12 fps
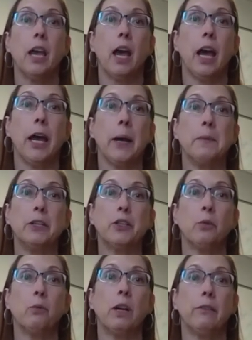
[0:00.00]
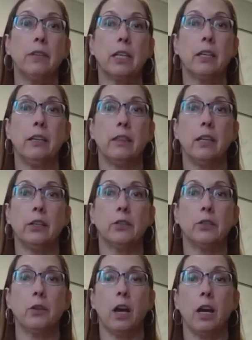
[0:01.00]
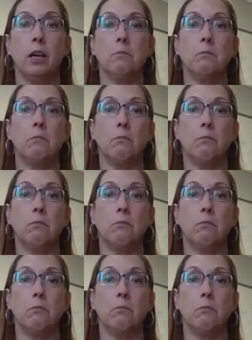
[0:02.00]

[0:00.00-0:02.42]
Um, and so one of the key things, um,